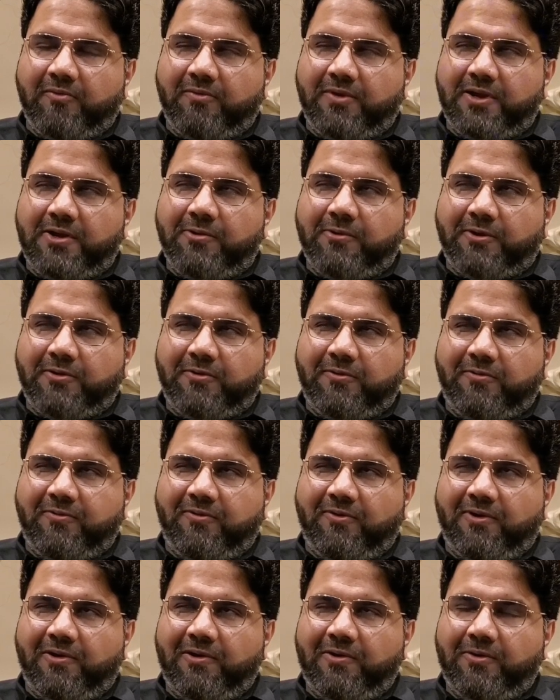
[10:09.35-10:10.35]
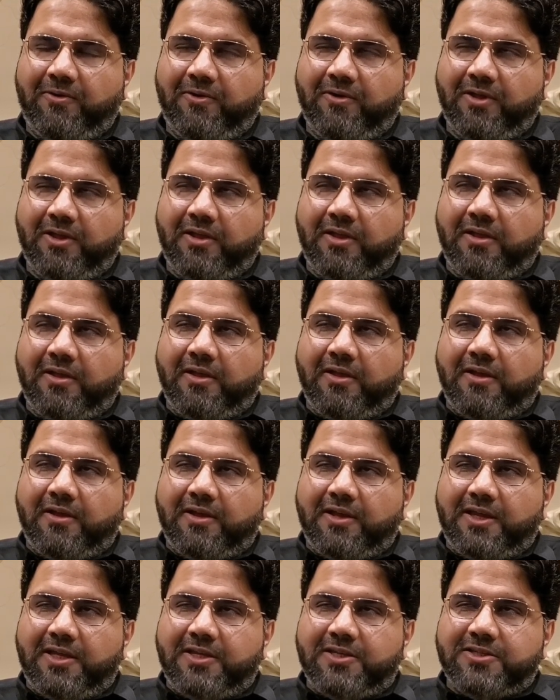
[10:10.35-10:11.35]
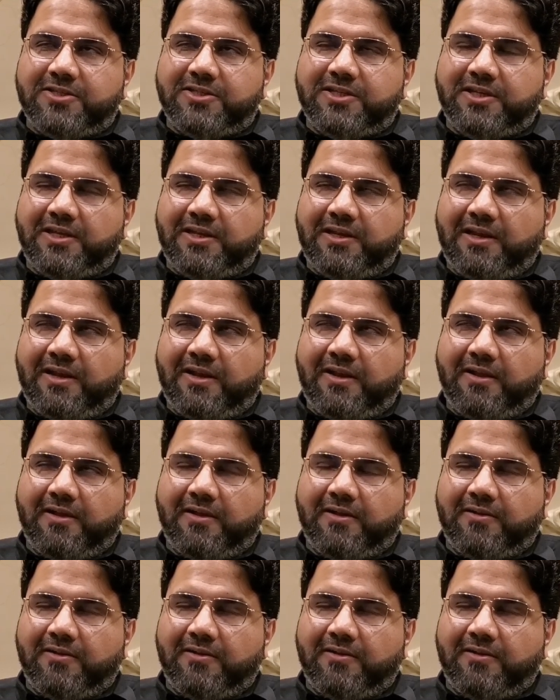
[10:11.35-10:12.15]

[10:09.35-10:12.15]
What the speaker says: We don't follow Injil,